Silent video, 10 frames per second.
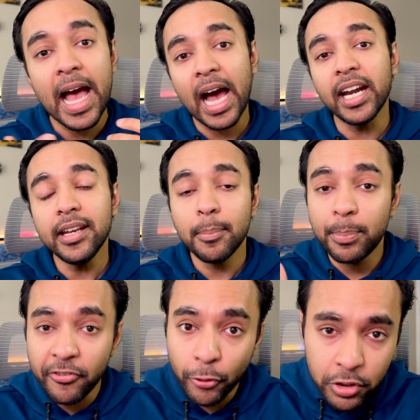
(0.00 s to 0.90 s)
And
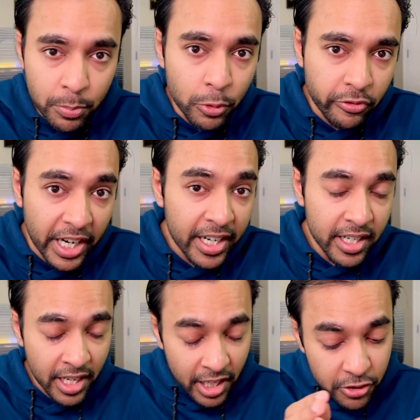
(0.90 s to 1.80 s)
before you move ahead,
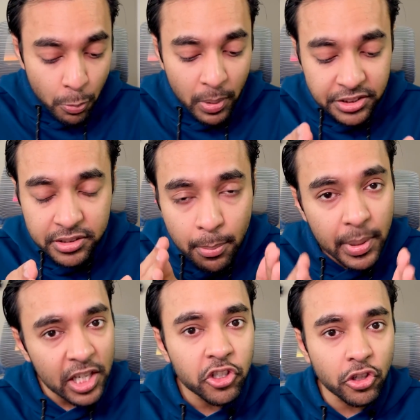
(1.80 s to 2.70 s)
you must
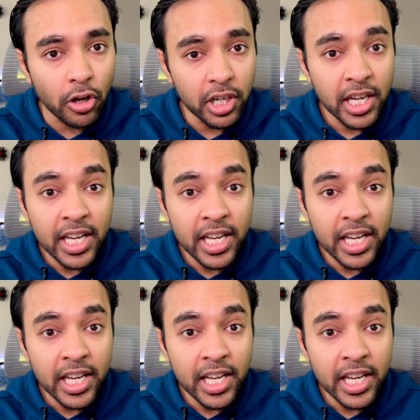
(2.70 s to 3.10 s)
make sure